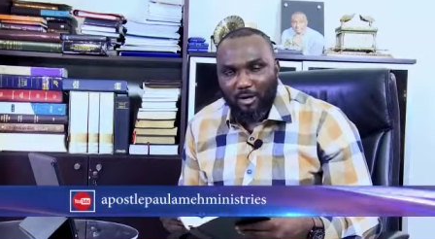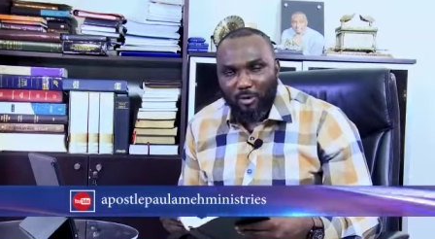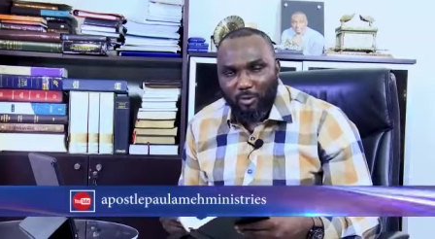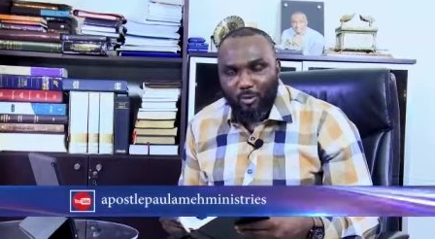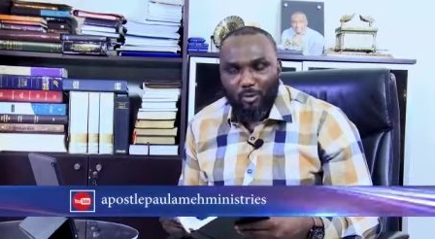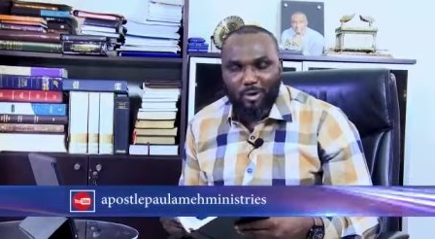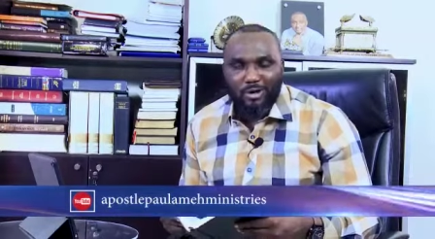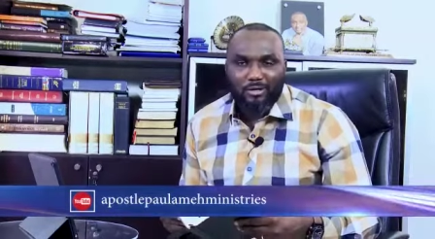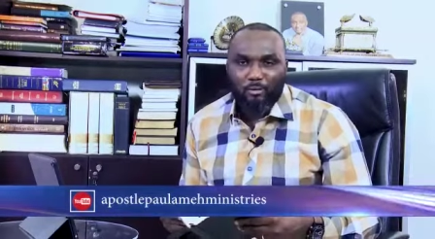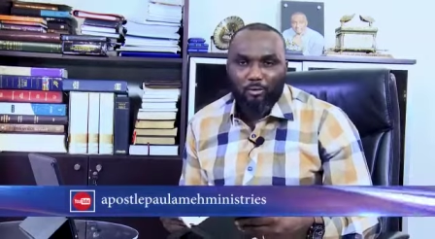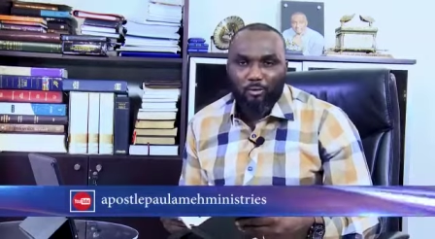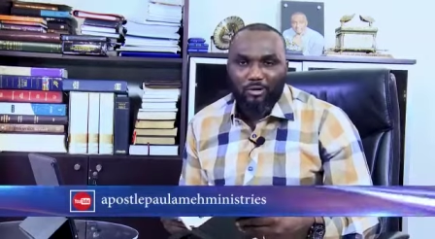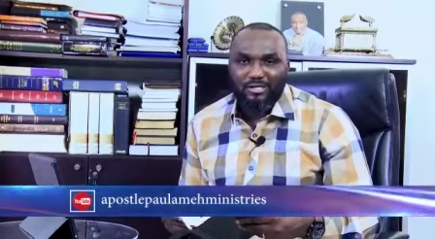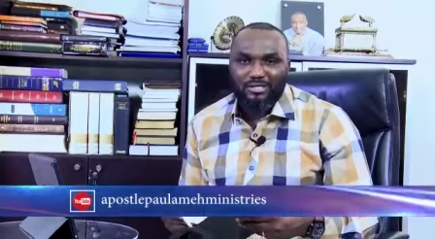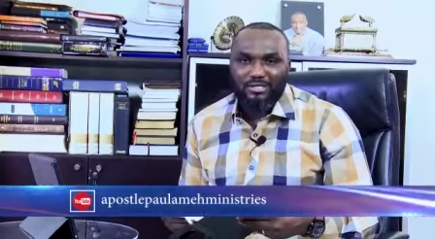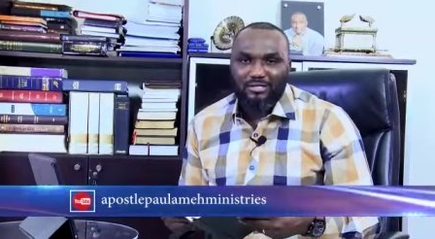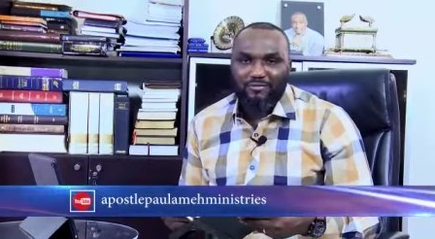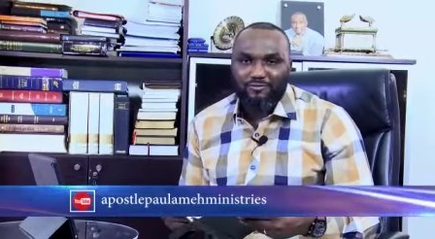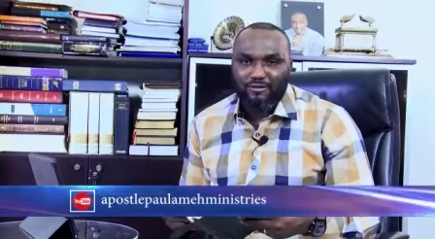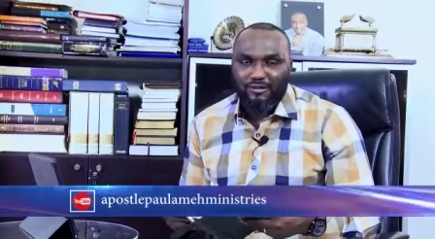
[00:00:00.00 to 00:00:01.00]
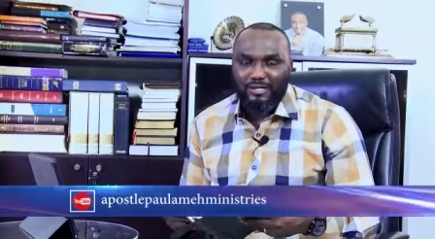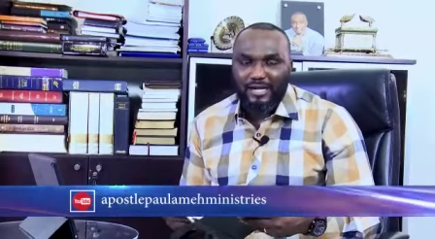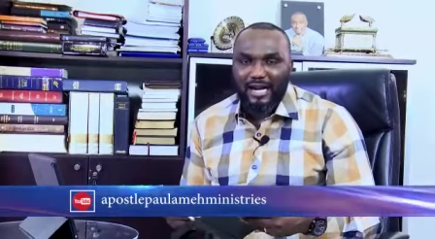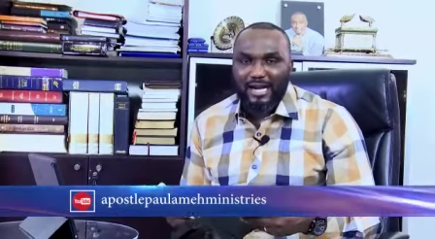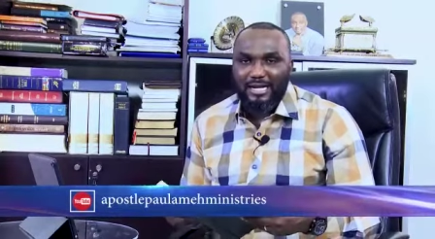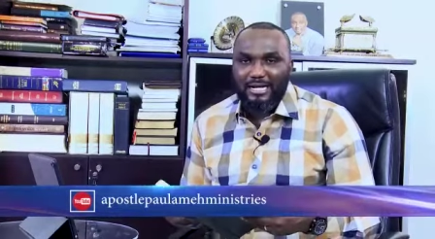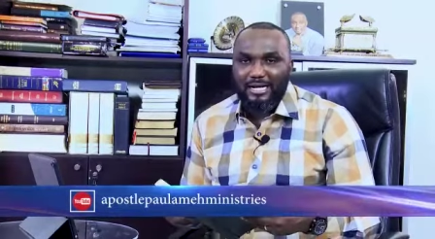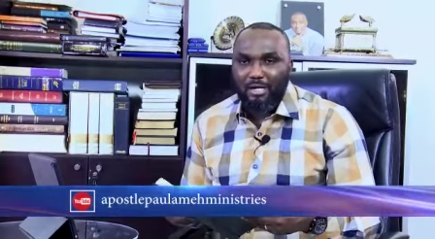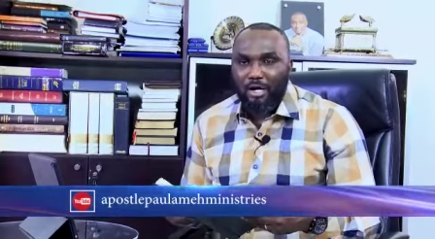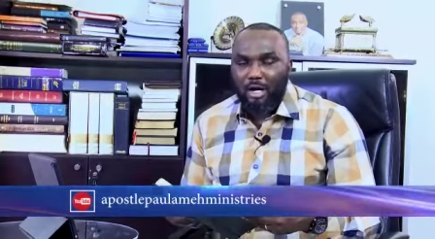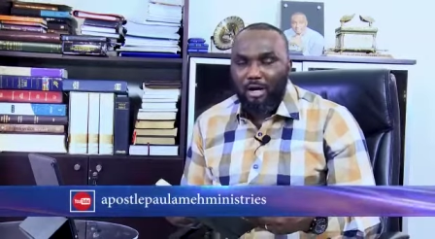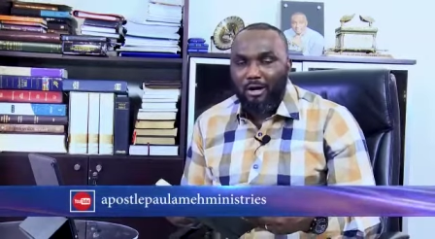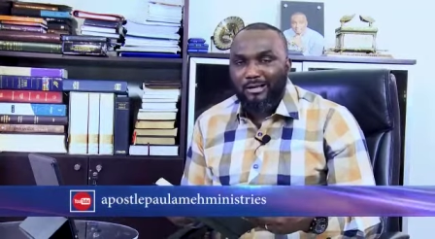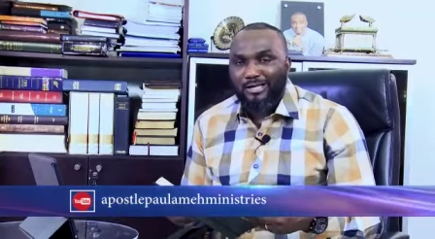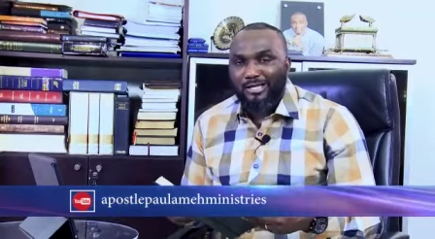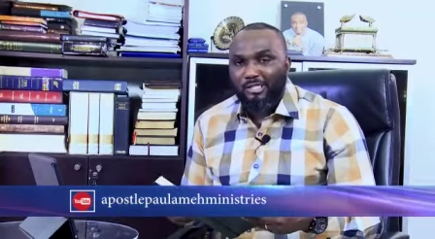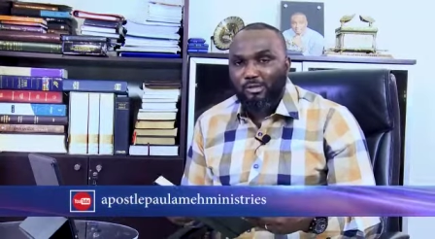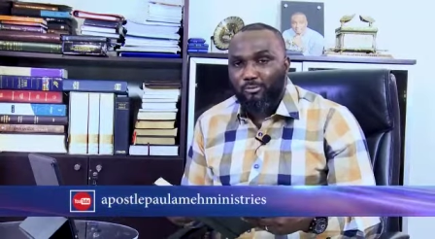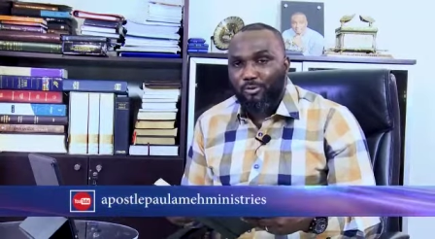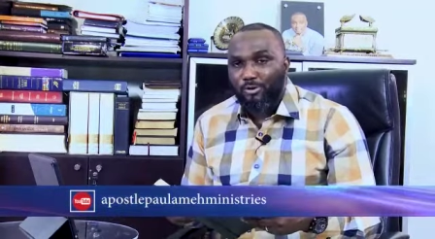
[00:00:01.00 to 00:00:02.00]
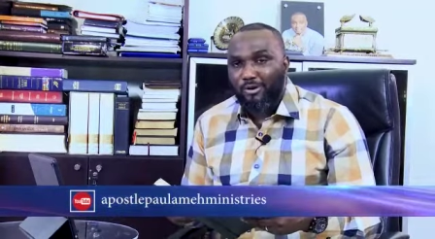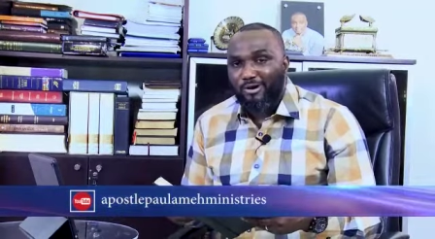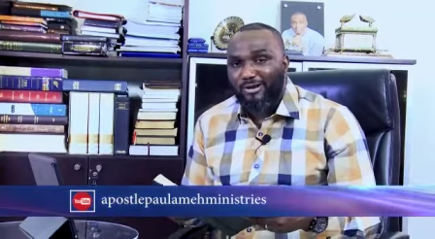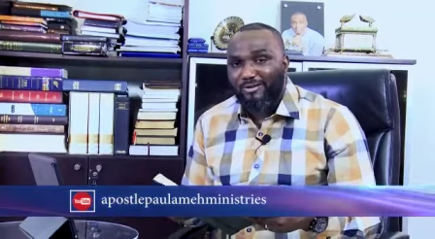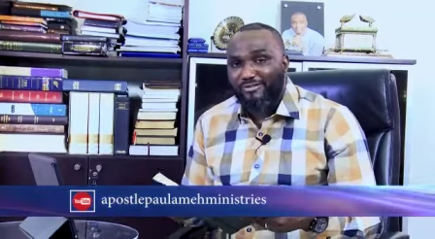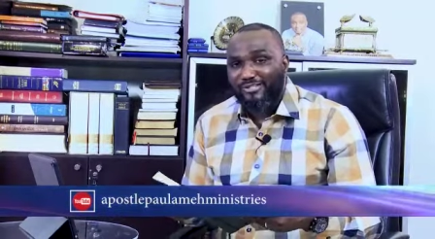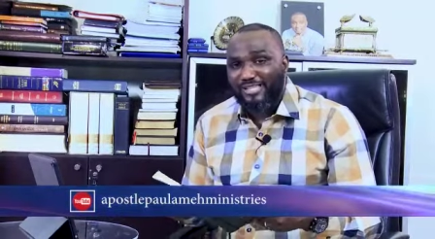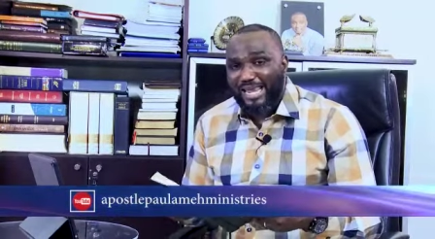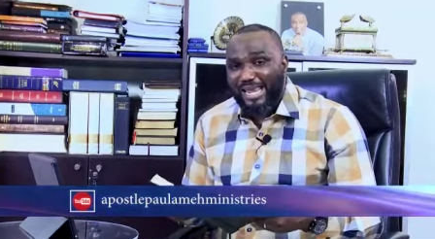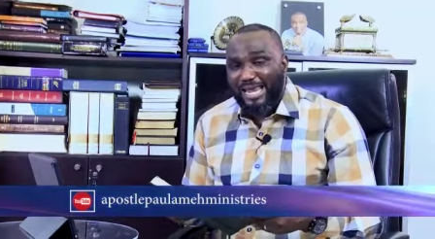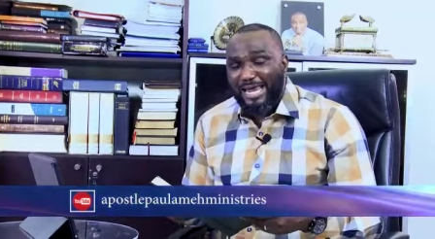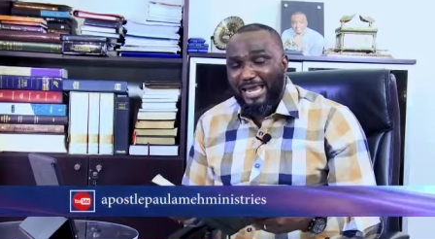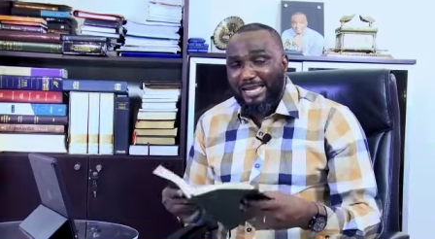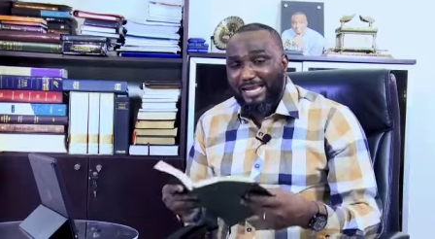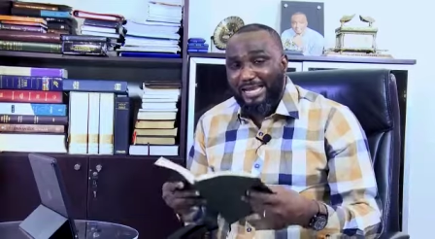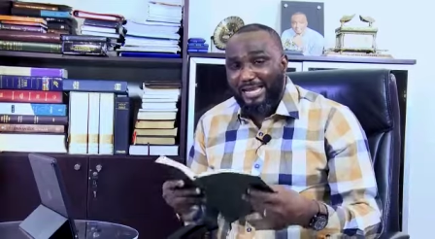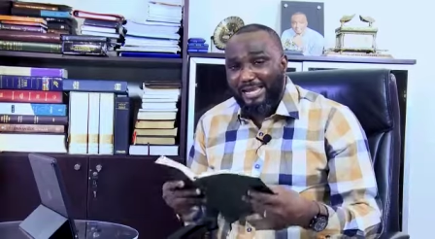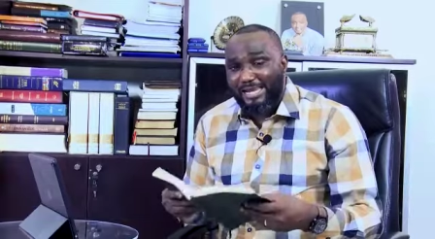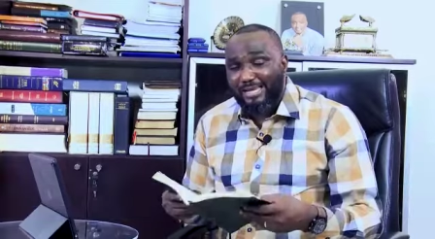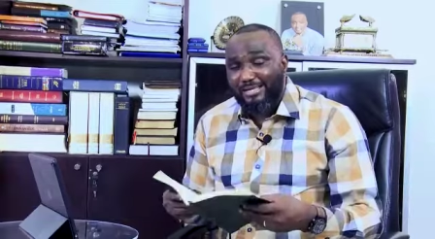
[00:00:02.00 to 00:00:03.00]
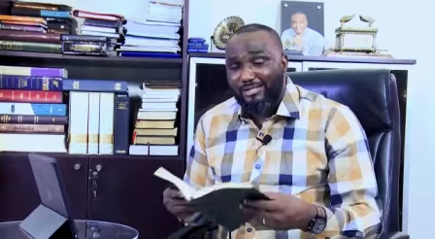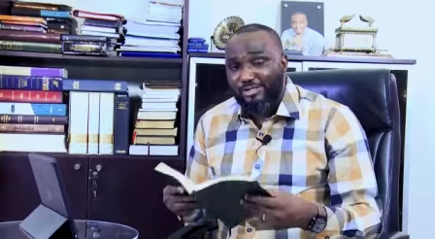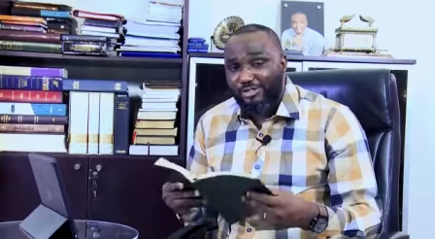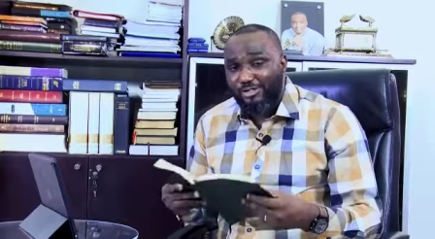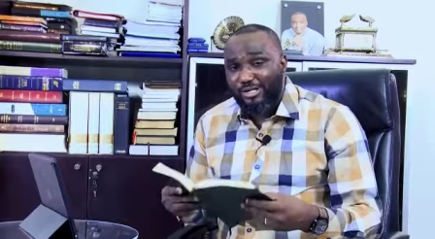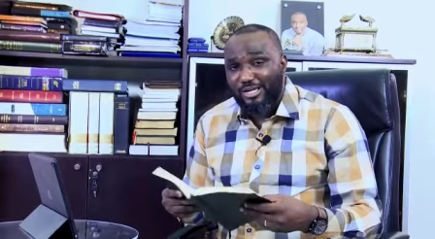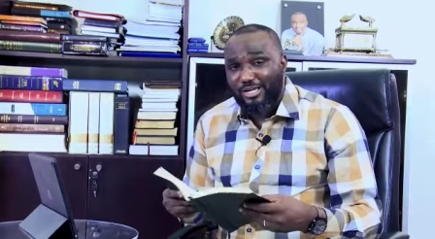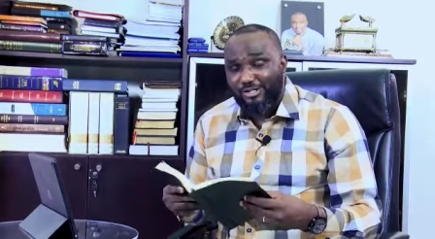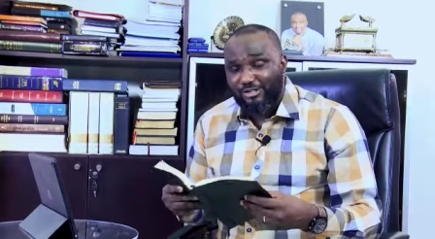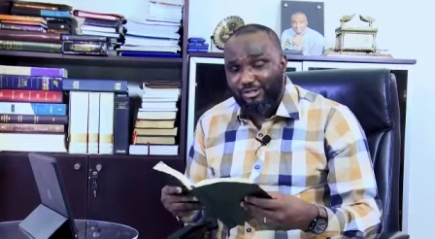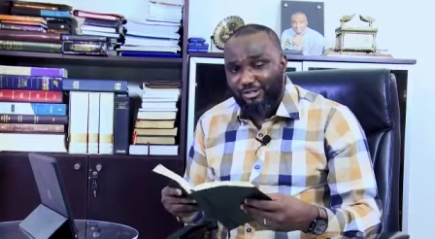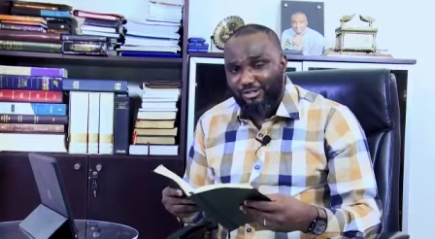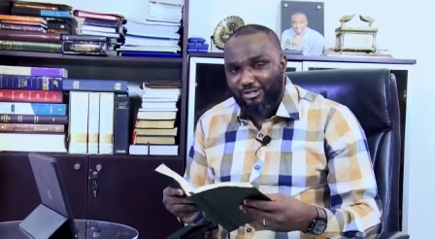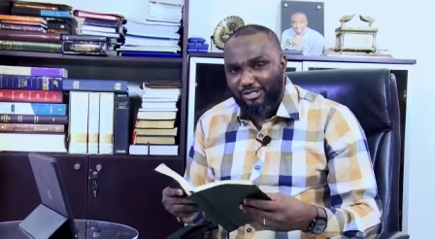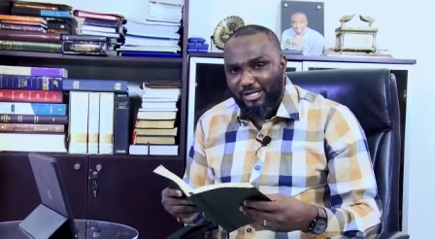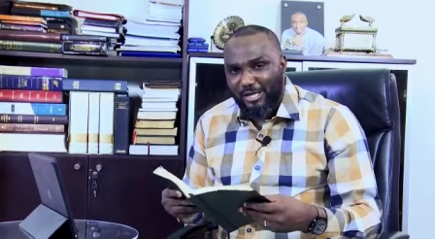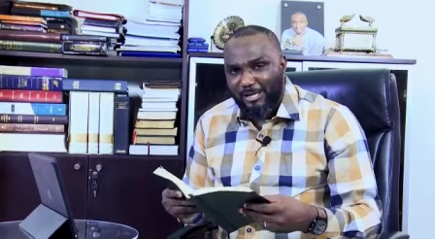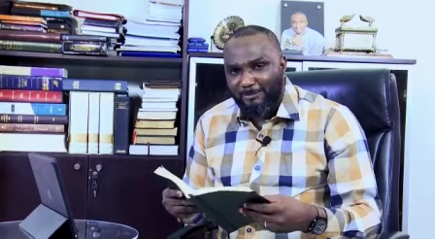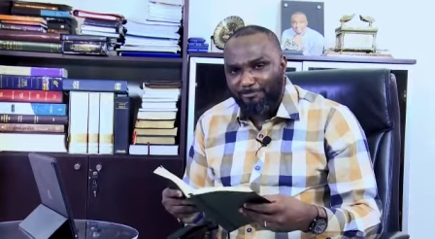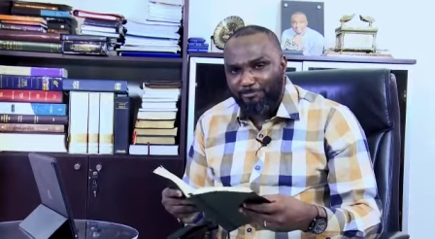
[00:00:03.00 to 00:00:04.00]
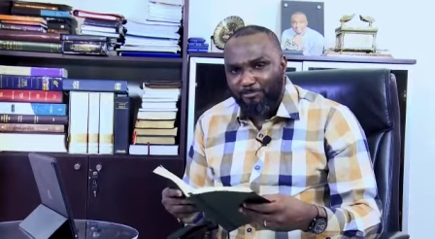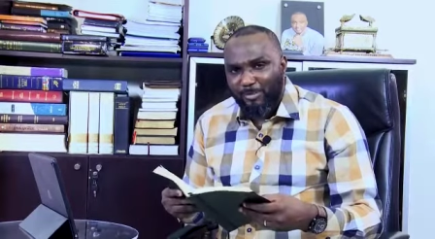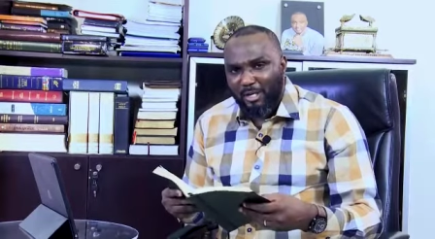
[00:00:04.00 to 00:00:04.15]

What a wonderful day that God has brought us in in Jesus' name.